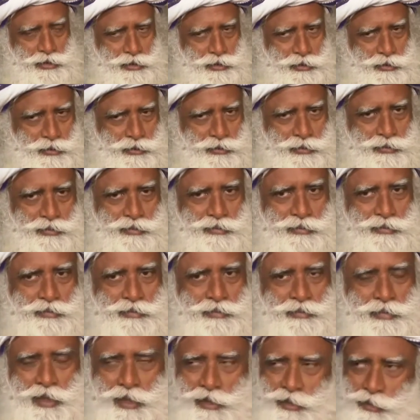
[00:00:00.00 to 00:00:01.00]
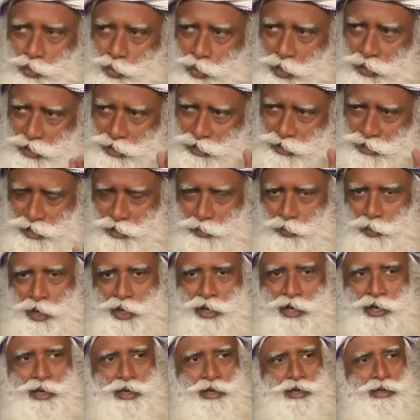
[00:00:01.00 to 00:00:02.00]
knew, there's water somewhere
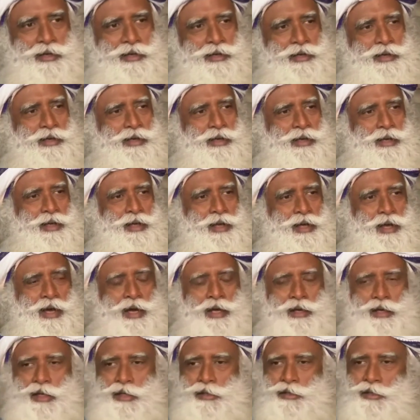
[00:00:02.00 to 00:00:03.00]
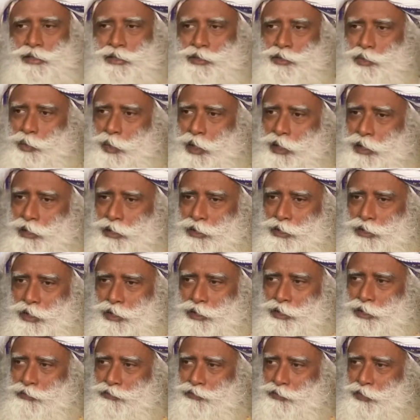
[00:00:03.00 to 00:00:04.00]
here. And I just went in
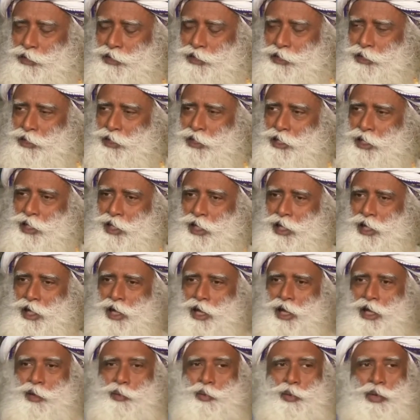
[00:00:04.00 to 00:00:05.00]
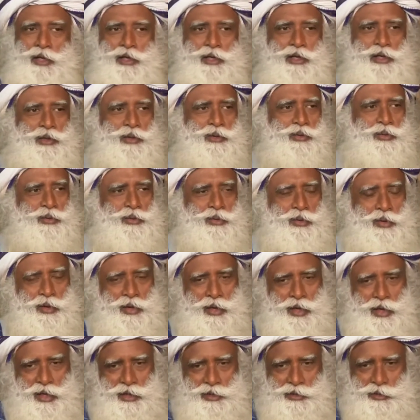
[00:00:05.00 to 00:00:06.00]
search of it. I went into
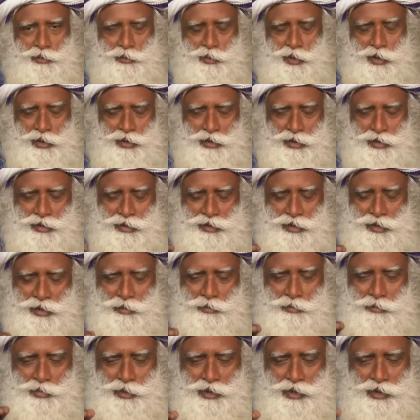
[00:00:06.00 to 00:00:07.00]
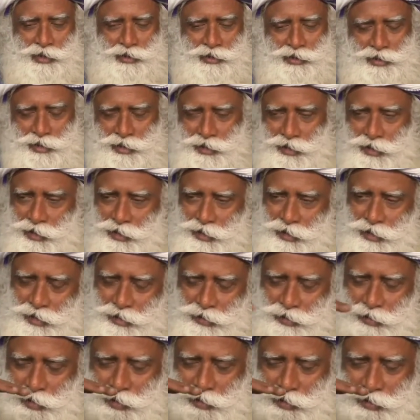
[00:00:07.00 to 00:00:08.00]
a small, beneath a
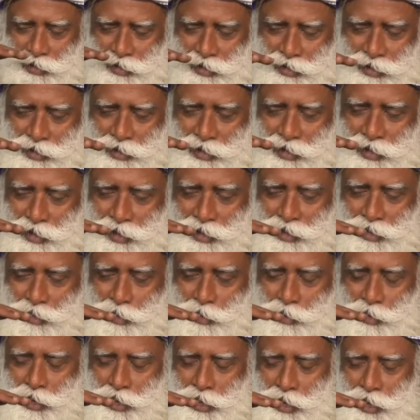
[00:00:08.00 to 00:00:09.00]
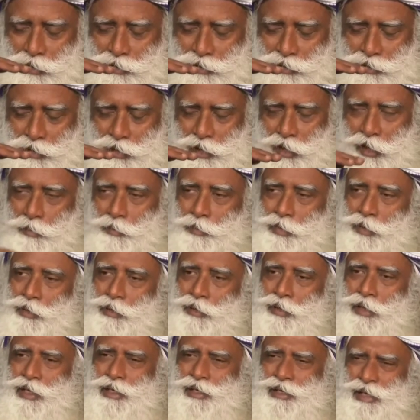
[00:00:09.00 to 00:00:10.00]
rock outcrop,
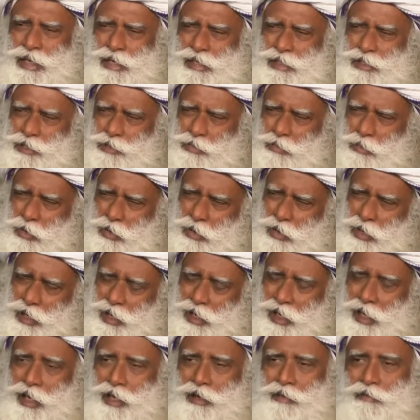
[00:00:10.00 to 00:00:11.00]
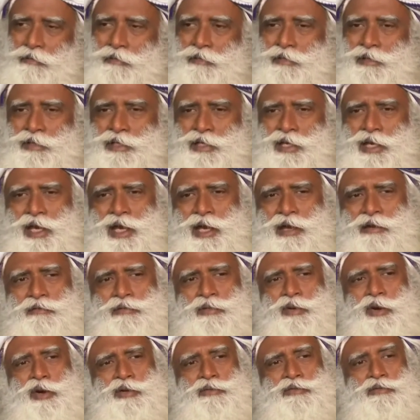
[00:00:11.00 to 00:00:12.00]
like a small cave. Cave
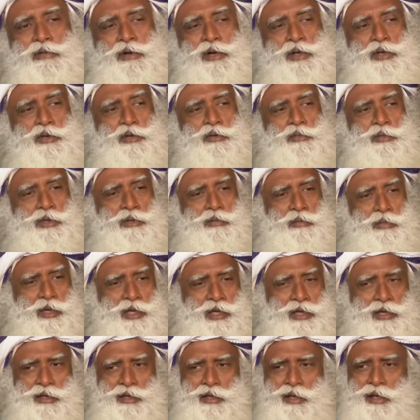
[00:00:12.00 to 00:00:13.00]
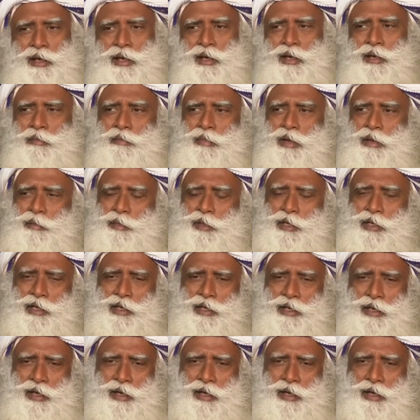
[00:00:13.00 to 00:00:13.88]
not for a human being, maybe